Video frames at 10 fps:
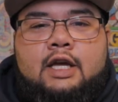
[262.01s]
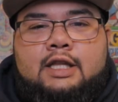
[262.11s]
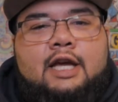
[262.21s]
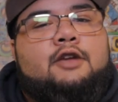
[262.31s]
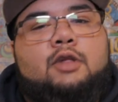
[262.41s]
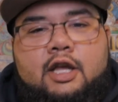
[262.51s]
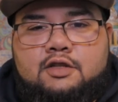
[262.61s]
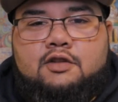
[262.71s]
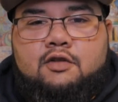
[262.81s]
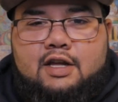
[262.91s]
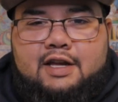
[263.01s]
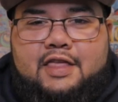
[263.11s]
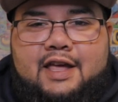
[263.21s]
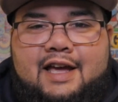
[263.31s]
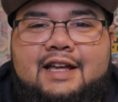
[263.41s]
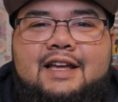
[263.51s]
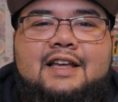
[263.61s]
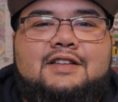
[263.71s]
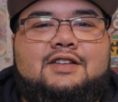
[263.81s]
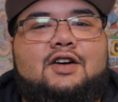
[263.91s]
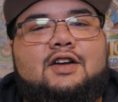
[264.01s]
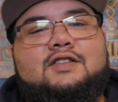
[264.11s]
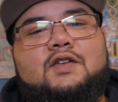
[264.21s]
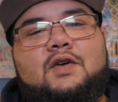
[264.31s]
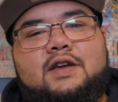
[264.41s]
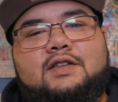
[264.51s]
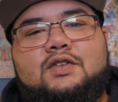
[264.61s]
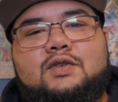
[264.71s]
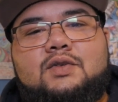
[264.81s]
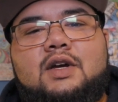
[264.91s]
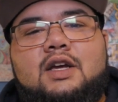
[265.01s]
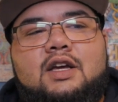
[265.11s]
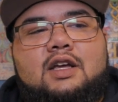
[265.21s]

like that. Your plants don't like that. So it's going to